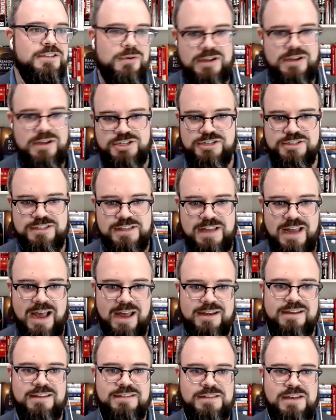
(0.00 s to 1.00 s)

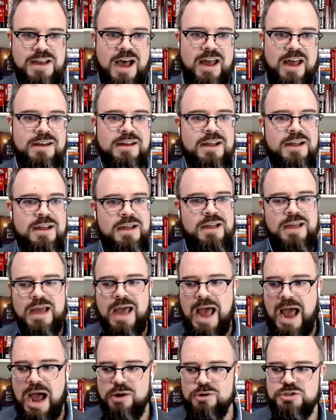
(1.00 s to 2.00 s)
Theresienstadt is not
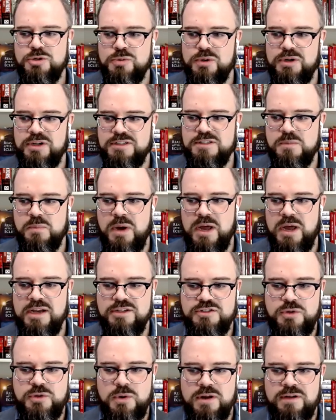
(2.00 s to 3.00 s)
Auschwitz, but
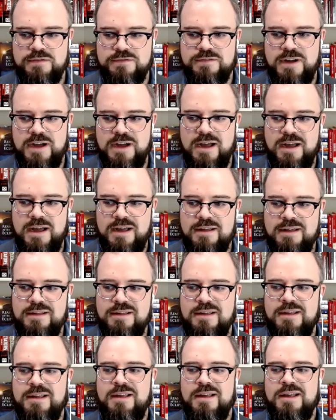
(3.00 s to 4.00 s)
it sort of, right. uh,
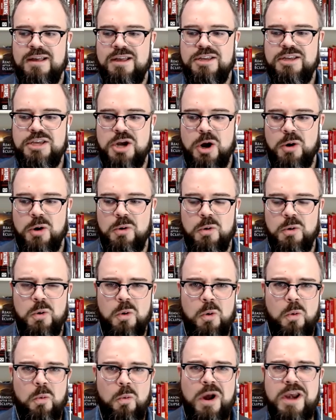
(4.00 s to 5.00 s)
you know,
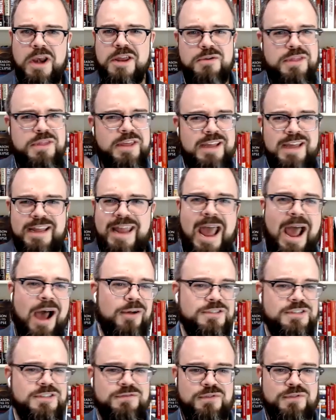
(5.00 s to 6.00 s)
what do you think
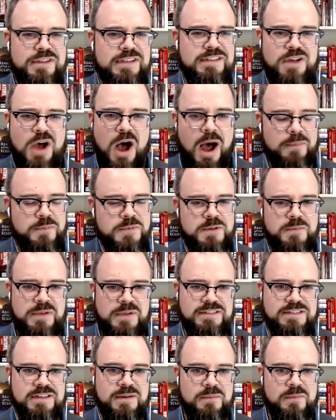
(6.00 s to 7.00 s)
accounts for this
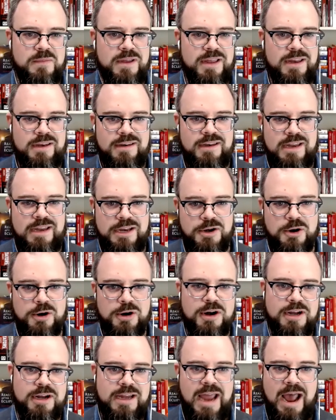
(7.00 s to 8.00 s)
optimism in in
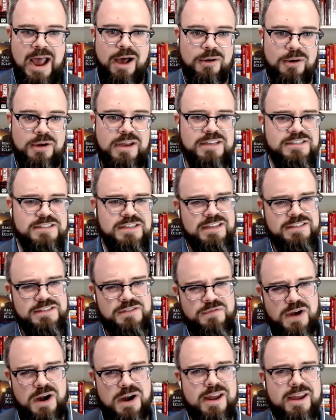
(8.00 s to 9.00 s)
her account? It's it's
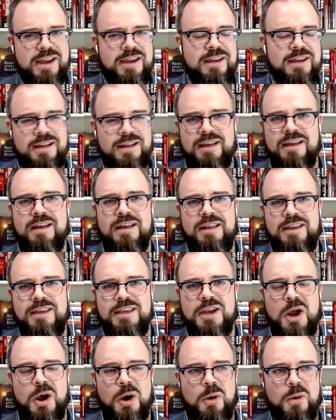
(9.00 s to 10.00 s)
very,
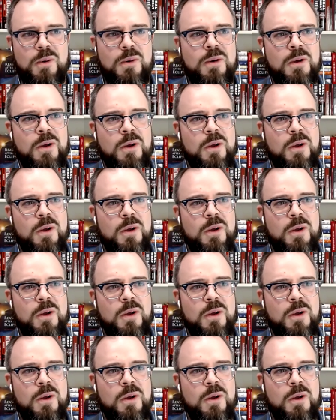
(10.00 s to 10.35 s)
you know.